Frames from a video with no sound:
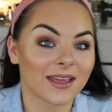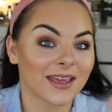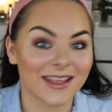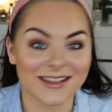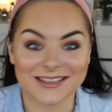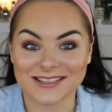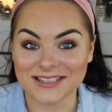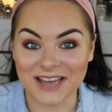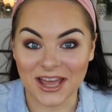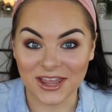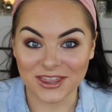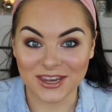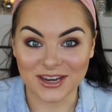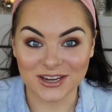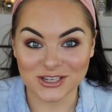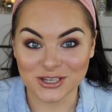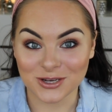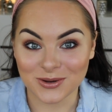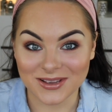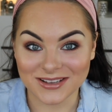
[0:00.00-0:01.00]
It's
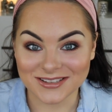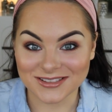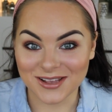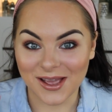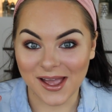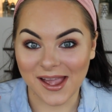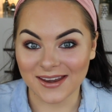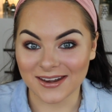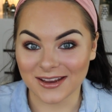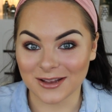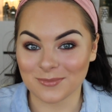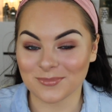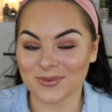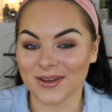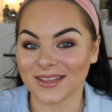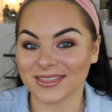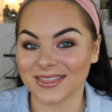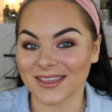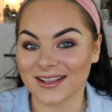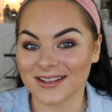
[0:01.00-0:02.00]
nothing too exciting,
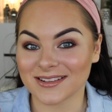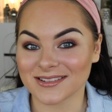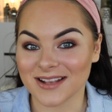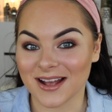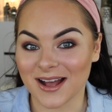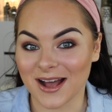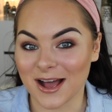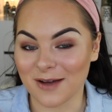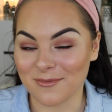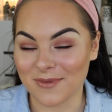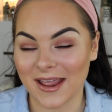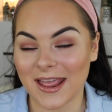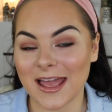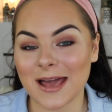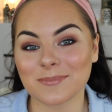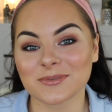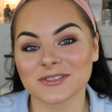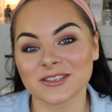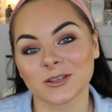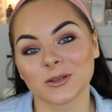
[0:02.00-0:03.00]
but these are my
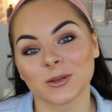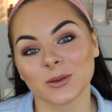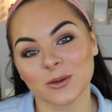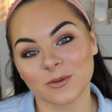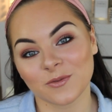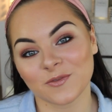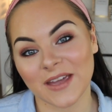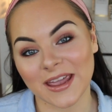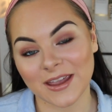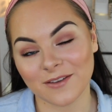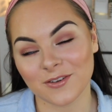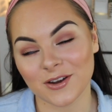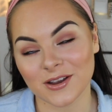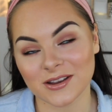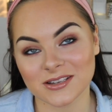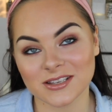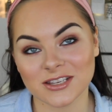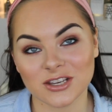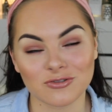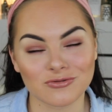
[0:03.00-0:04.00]
absolute
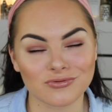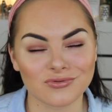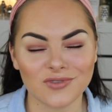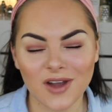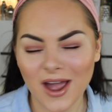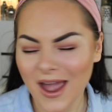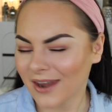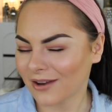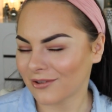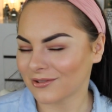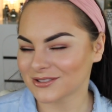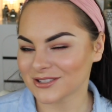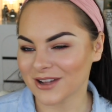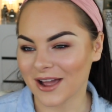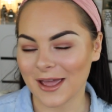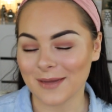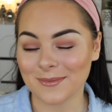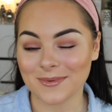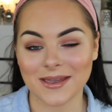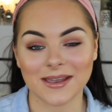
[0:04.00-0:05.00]
favourite ride or
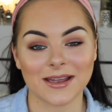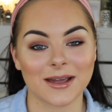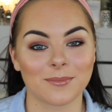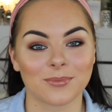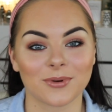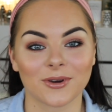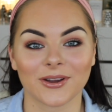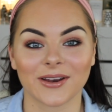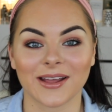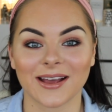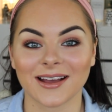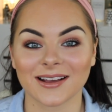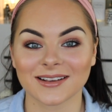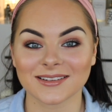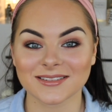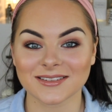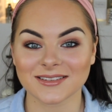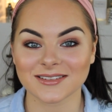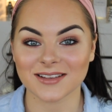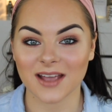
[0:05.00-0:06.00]
die makeup
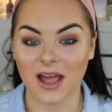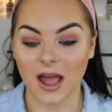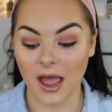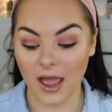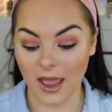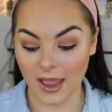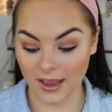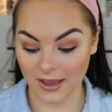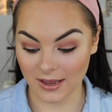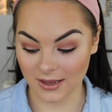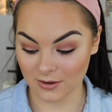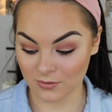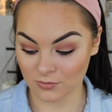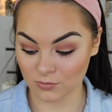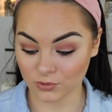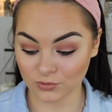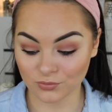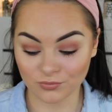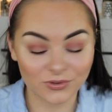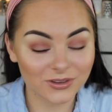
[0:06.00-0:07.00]
products. I
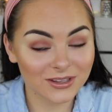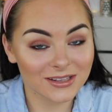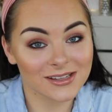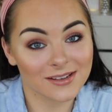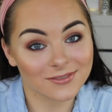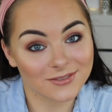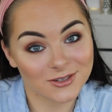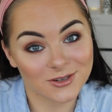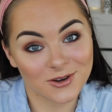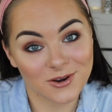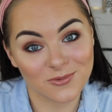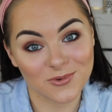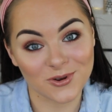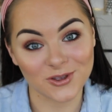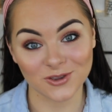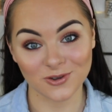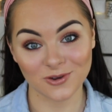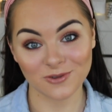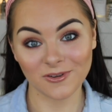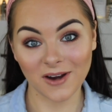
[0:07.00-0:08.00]
would really love to know
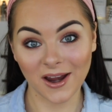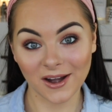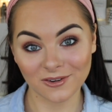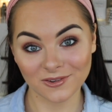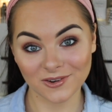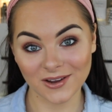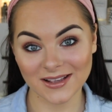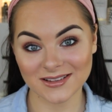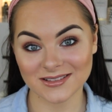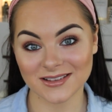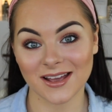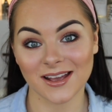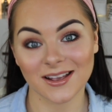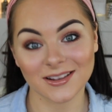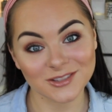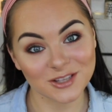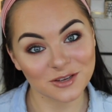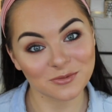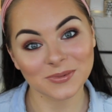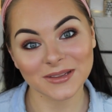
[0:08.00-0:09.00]
what your ride or dies
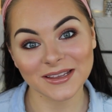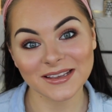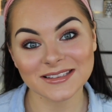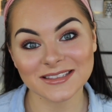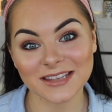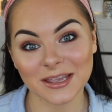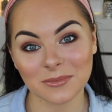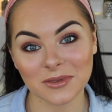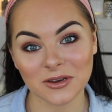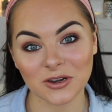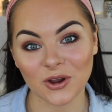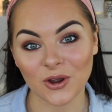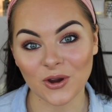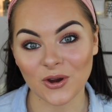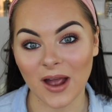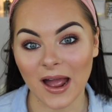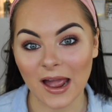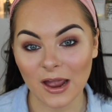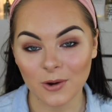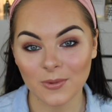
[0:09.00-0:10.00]
are, so please let me know.
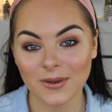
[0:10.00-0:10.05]
I